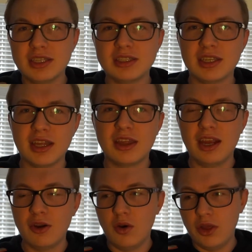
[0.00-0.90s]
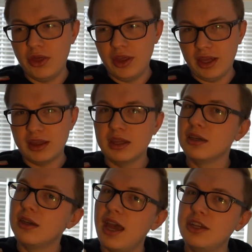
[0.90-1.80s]
stick it there on like
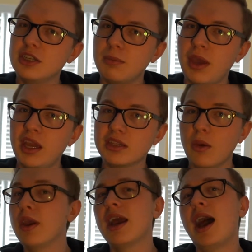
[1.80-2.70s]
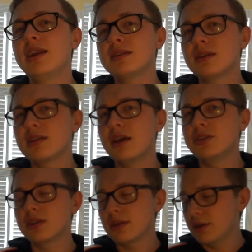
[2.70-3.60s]
the edge of the page, so that way it kind of sticks out
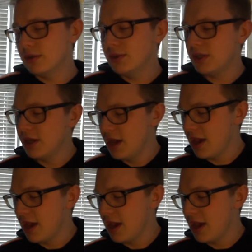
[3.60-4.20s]
just a little bit.